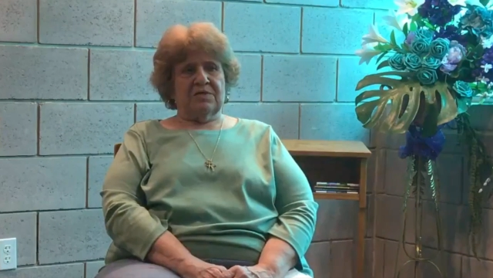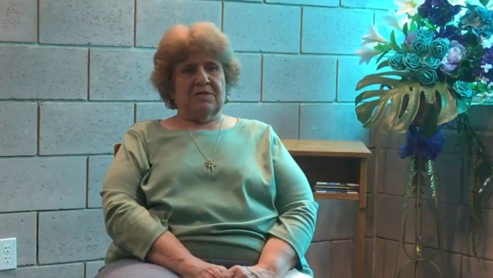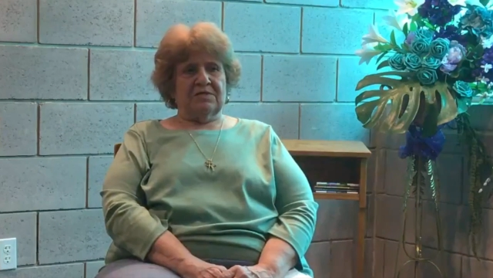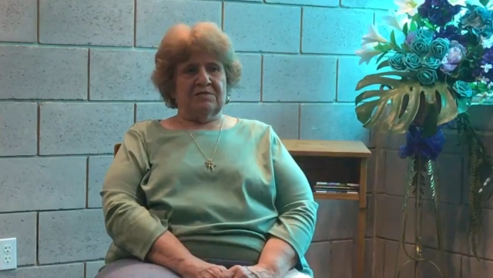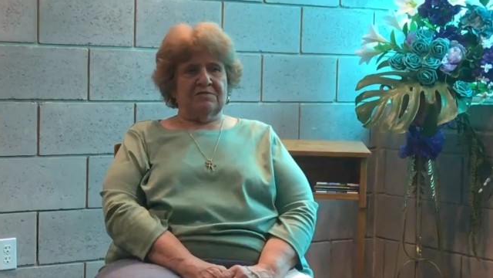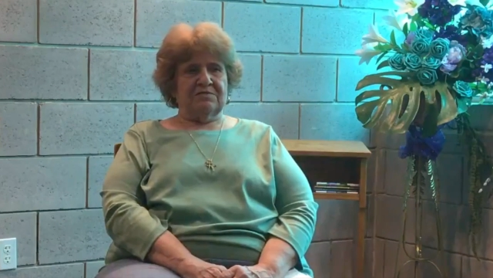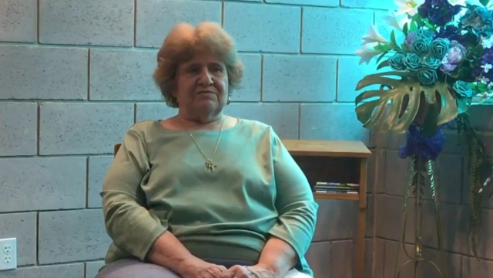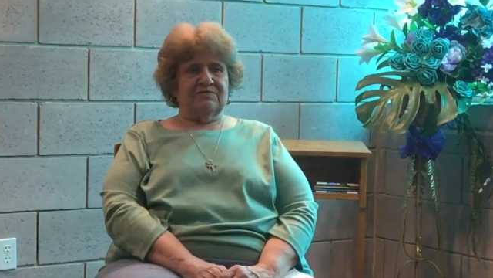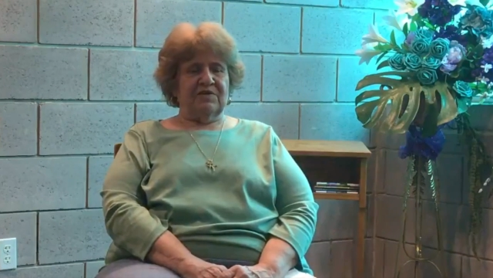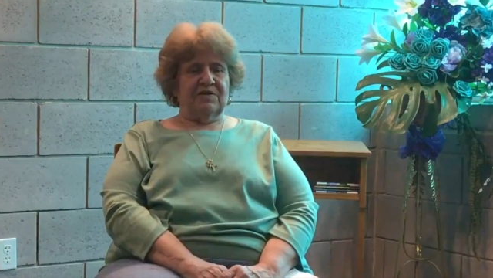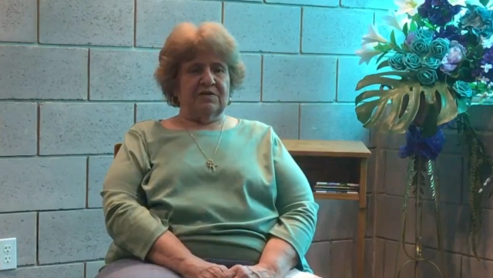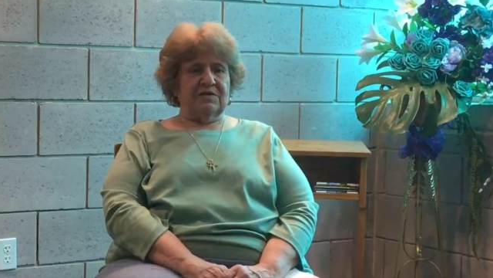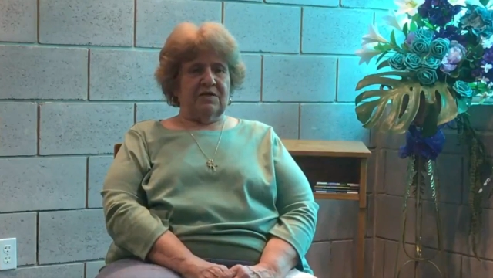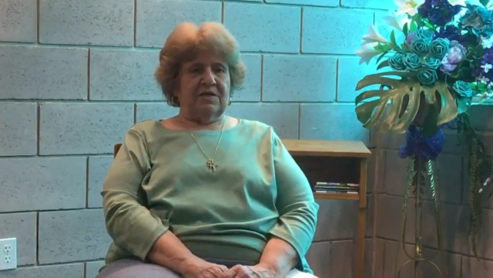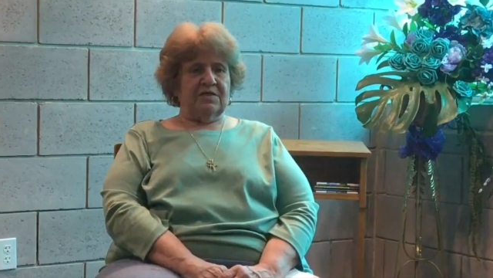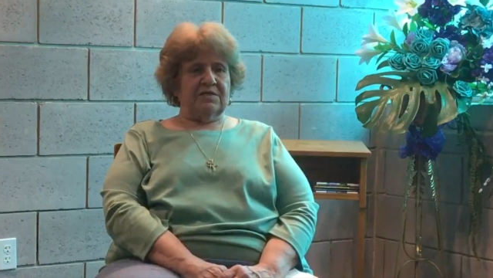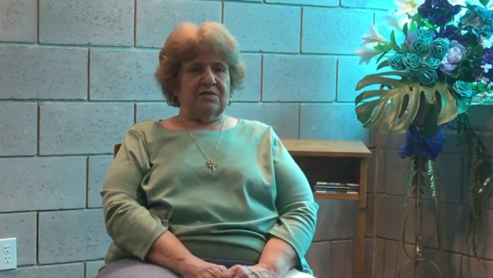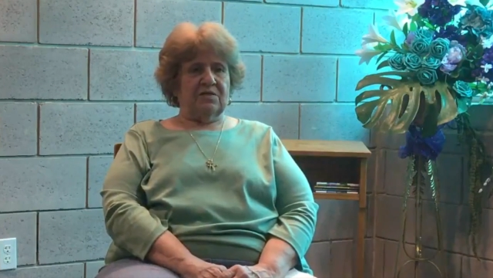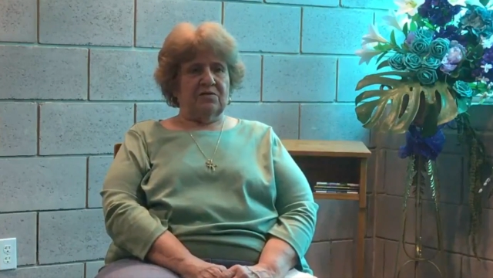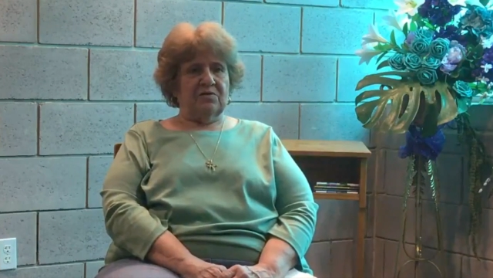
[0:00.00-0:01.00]
it has felt
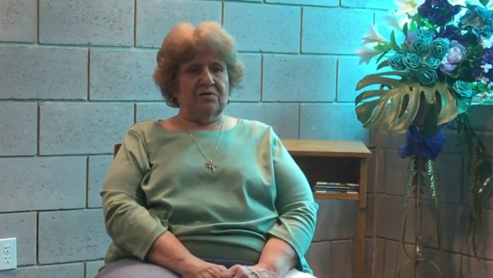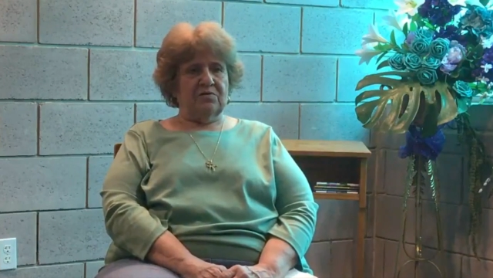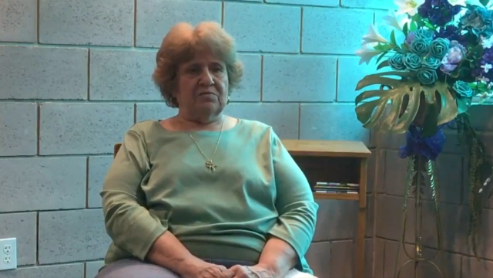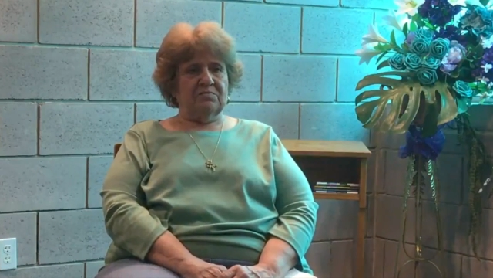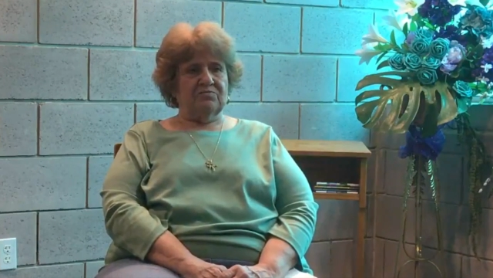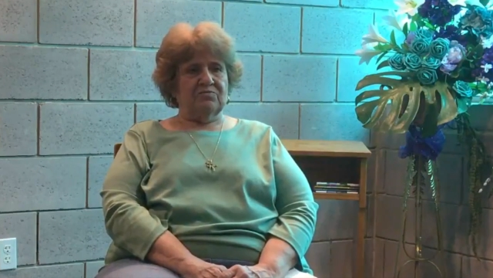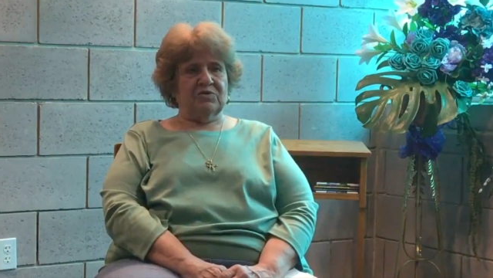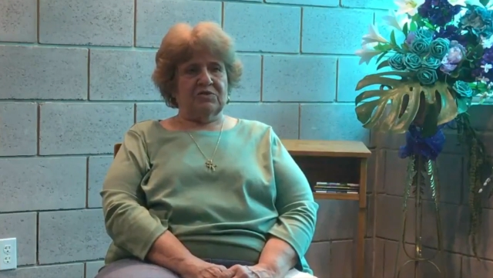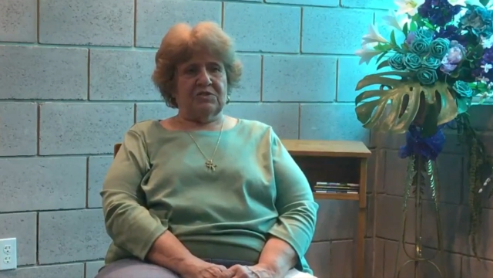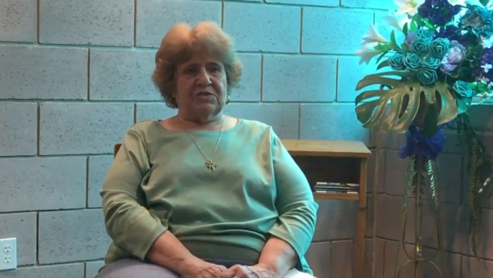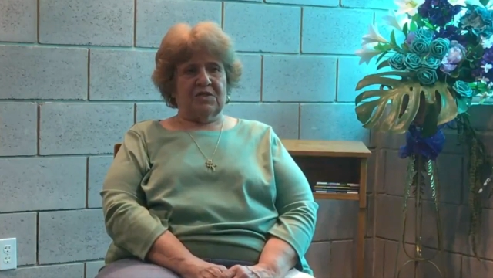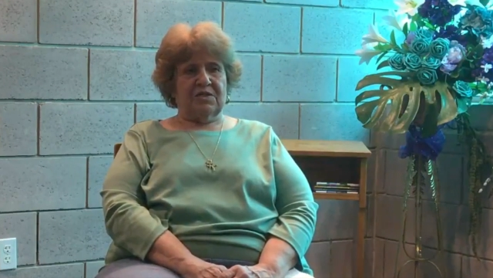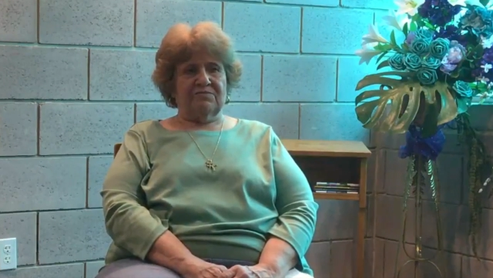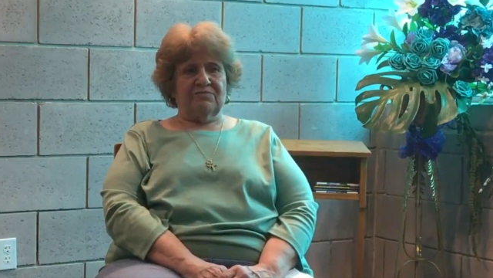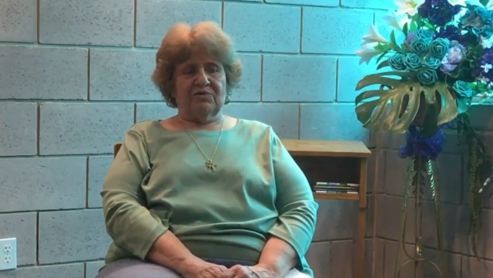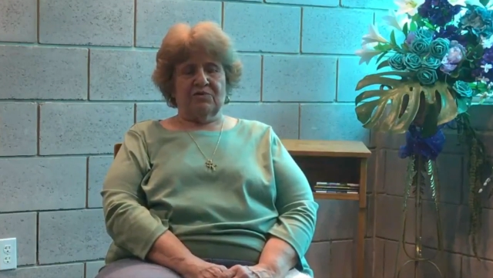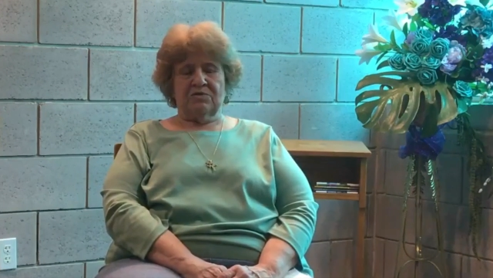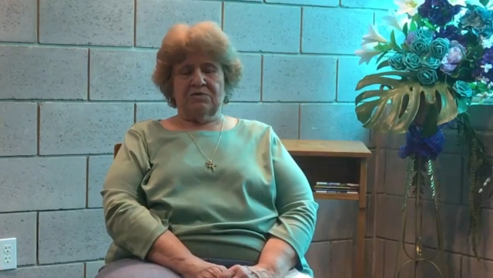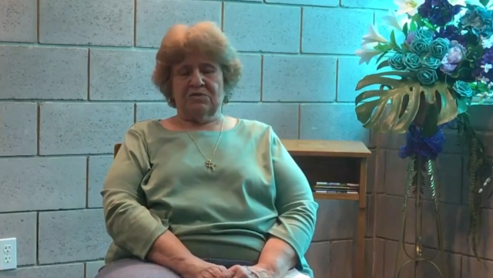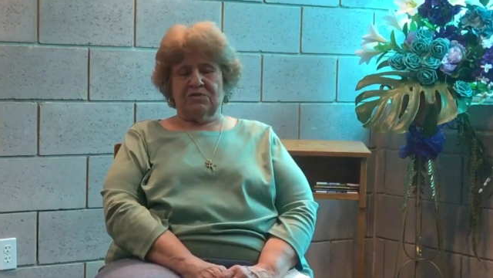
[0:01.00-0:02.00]
like home, which
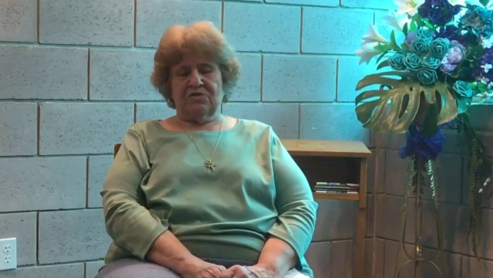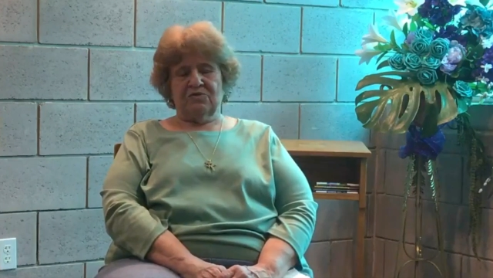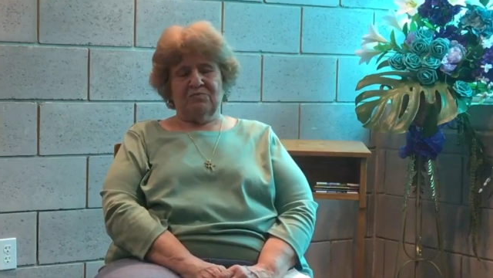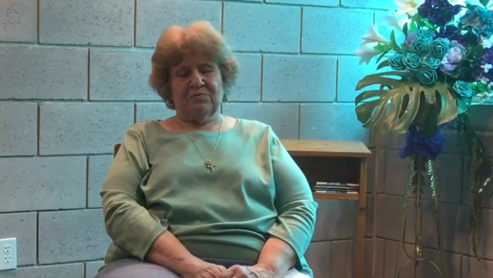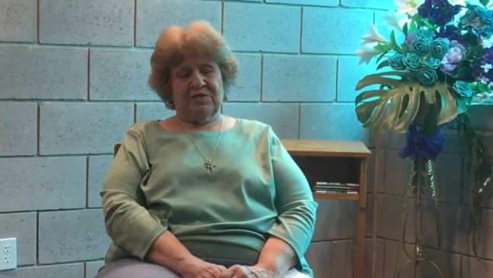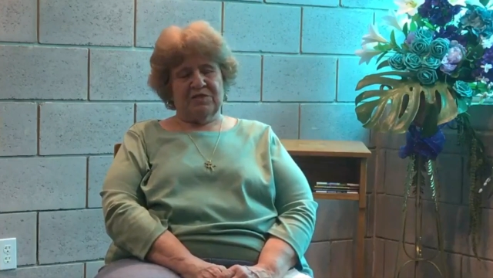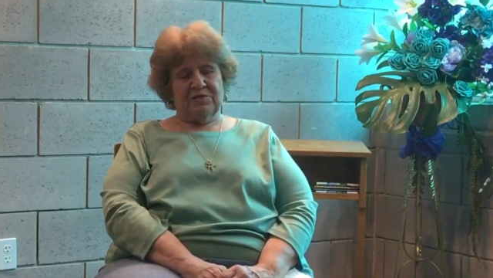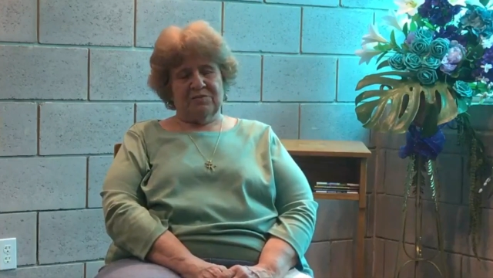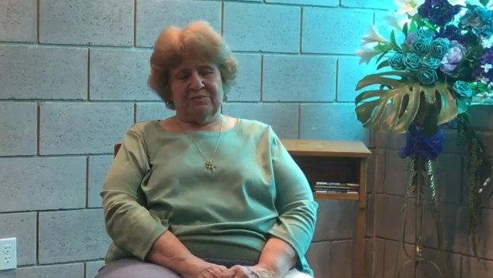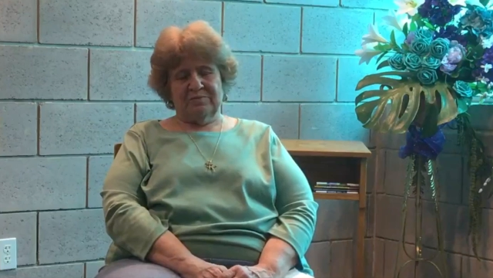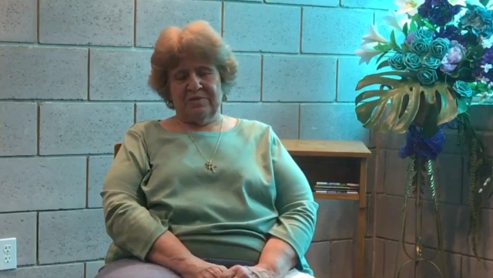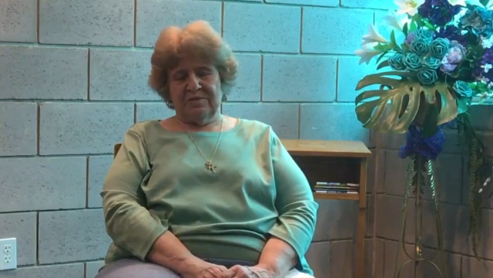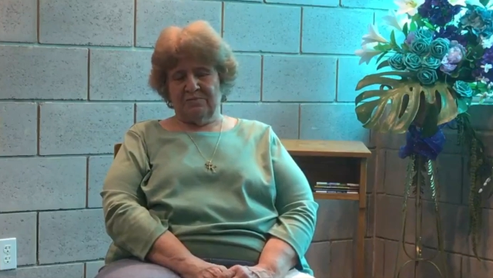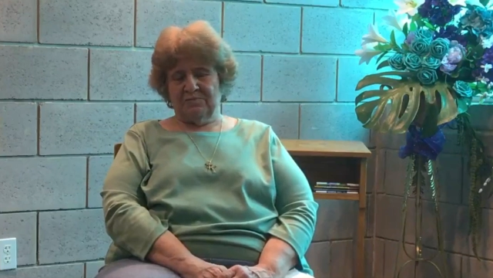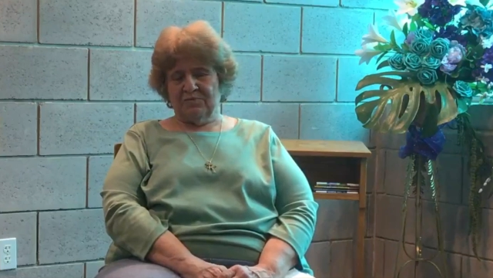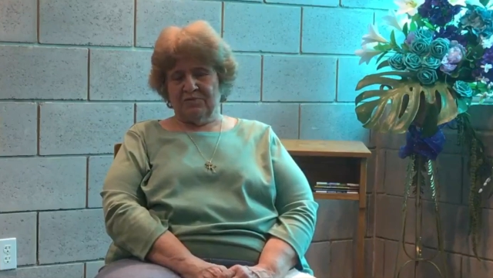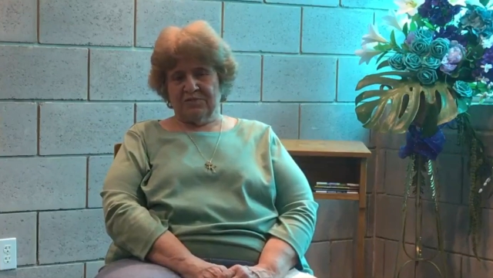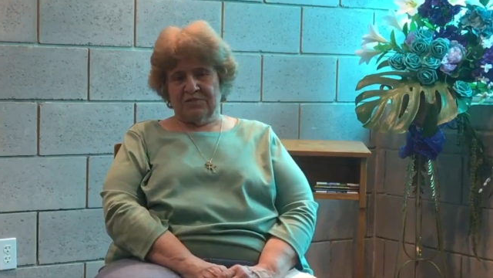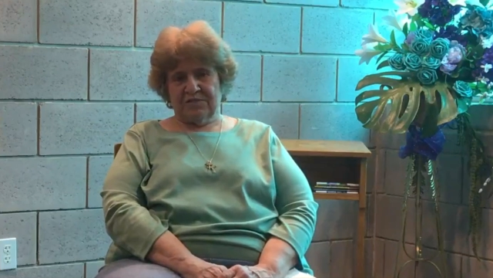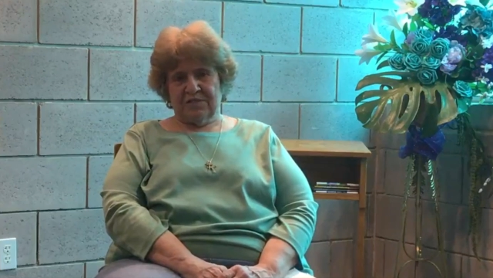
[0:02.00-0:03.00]
I've heard so many
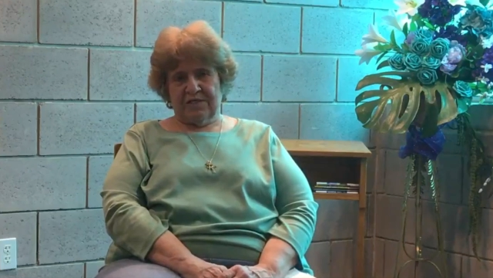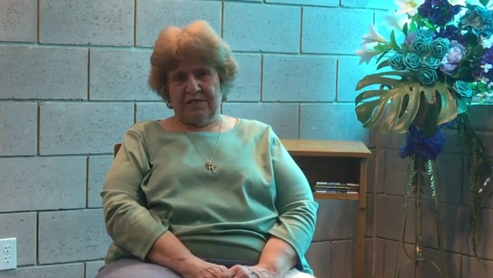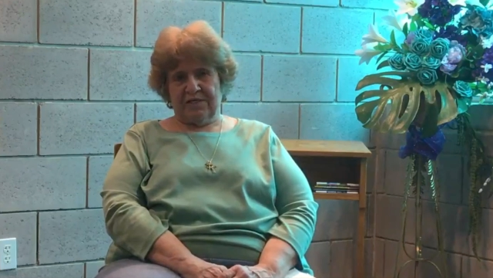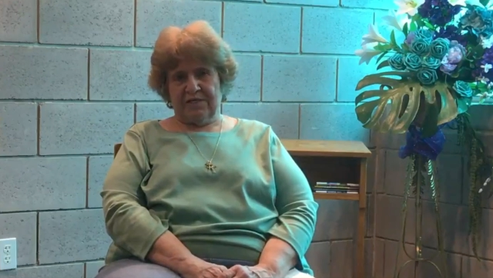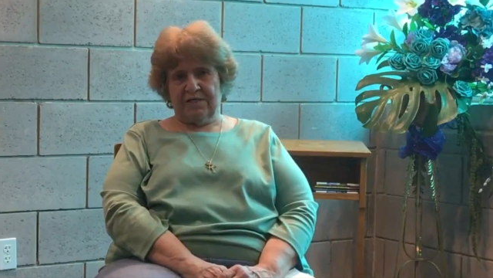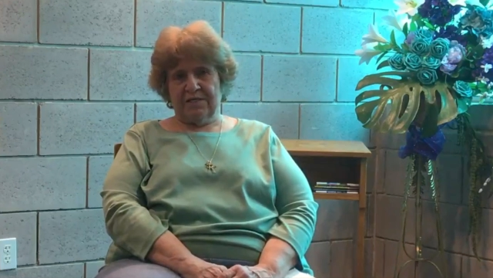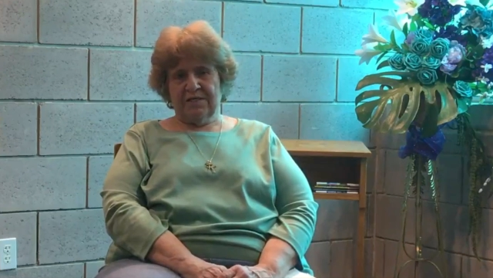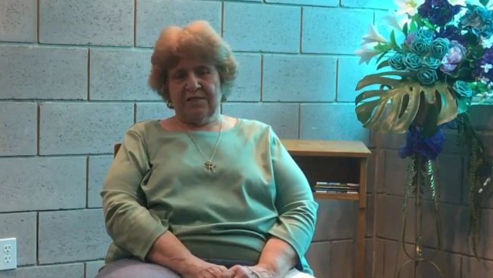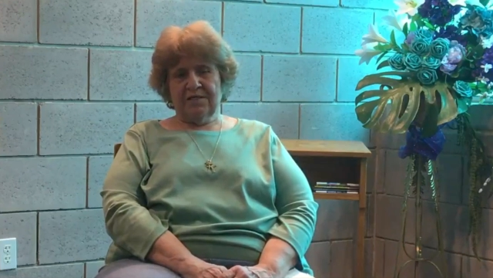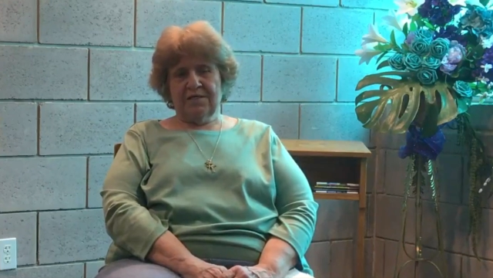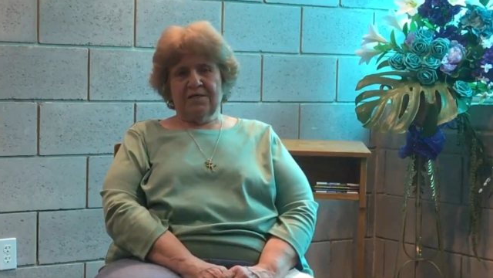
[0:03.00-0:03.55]
people say